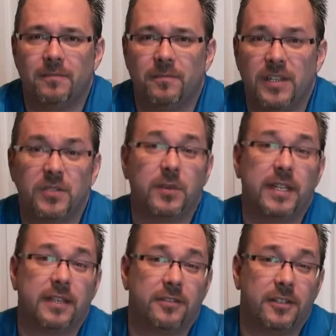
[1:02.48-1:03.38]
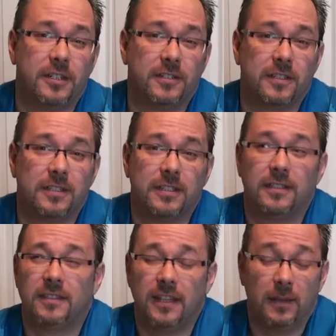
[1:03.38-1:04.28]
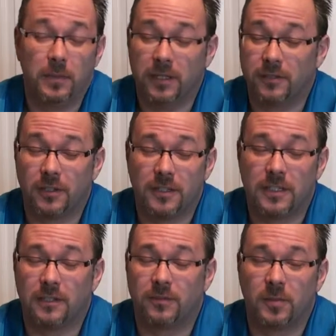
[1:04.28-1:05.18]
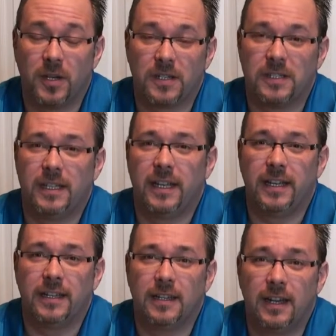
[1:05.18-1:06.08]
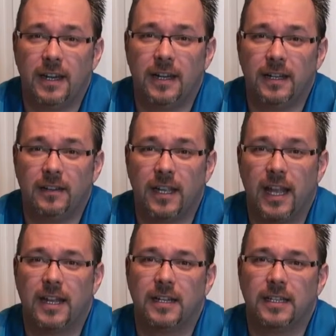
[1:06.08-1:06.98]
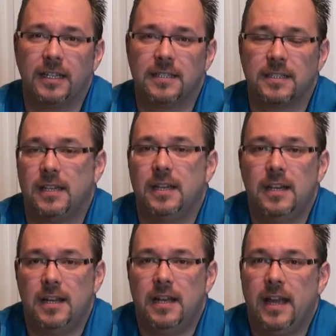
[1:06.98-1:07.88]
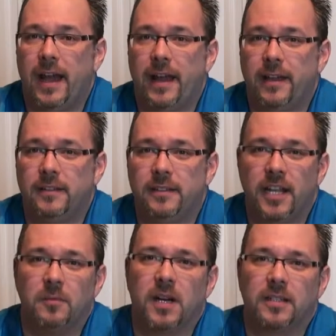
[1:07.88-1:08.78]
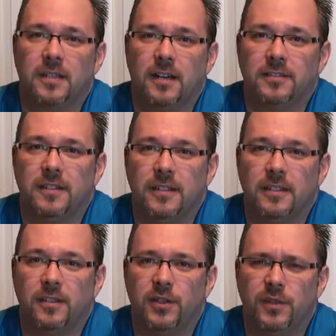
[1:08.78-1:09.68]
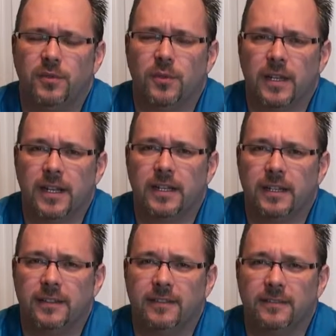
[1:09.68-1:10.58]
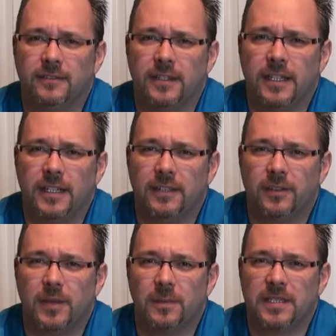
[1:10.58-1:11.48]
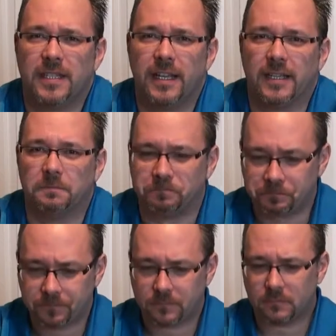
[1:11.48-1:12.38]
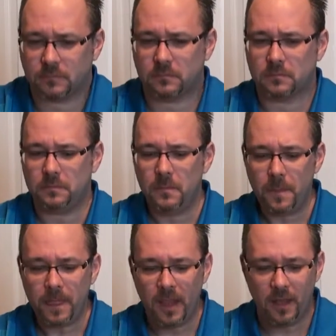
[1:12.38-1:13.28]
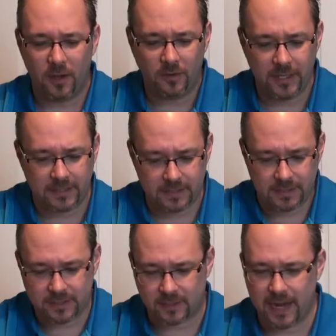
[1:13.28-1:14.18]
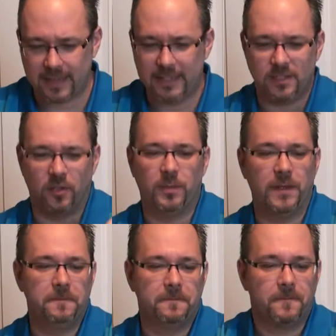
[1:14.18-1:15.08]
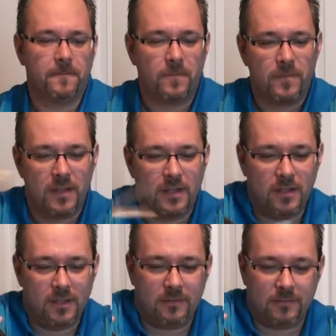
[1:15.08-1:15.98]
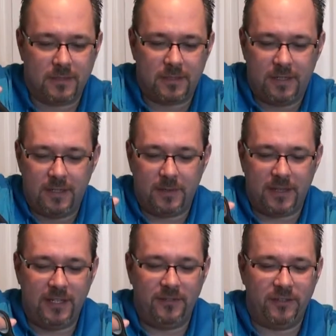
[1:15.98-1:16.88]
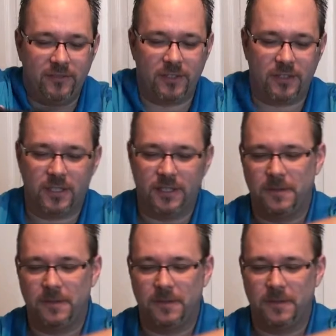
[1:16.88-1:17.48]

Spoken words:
This week, if you're interested, I believe they're on sale for Boxing Day here in Canada at least, and they're $10 off. So I think they're $34.99 if I'm not mistaken. All right, so let's crack these open. We'll start here with Evie first.